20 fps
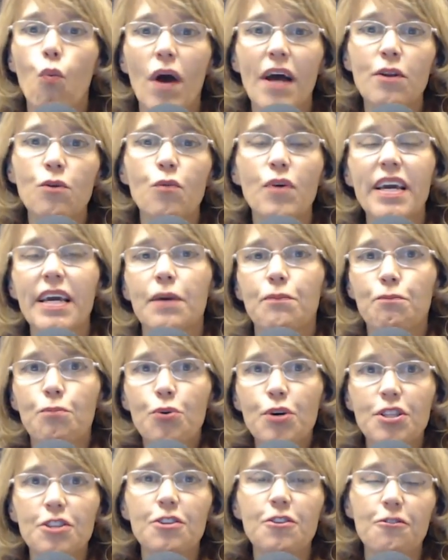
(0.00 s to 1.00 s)
When we
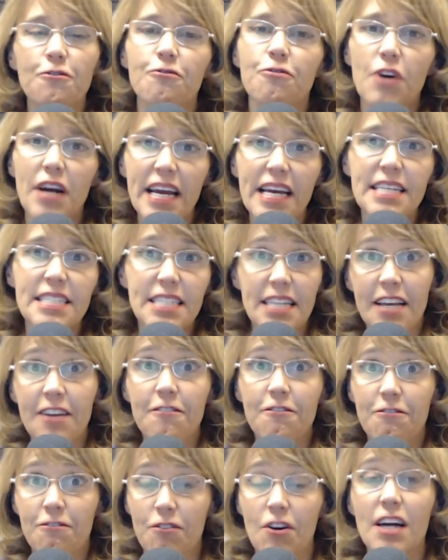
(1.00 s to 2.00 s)
put the phrase
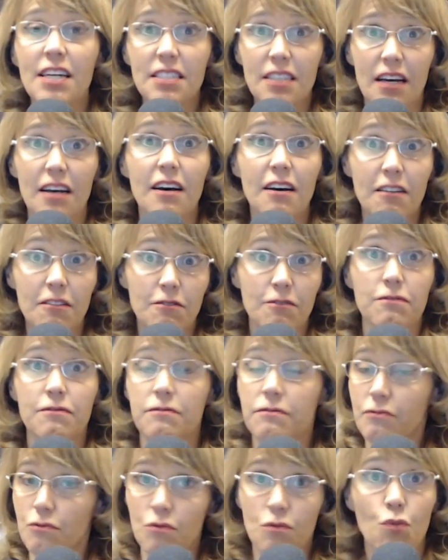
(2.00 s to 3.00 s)
in front
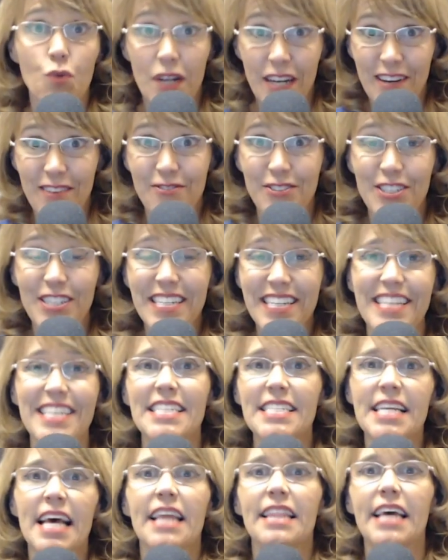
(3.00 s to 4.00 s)
of whatever it
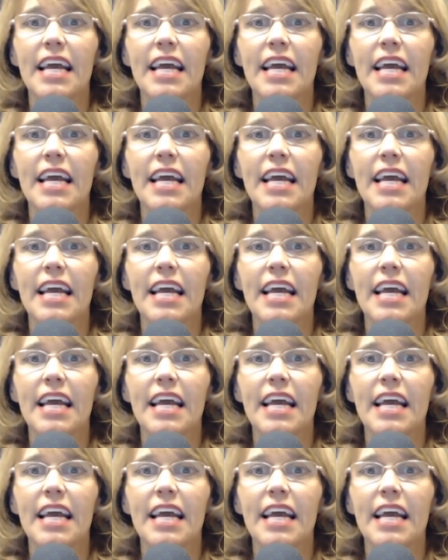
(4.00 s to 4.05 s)
is,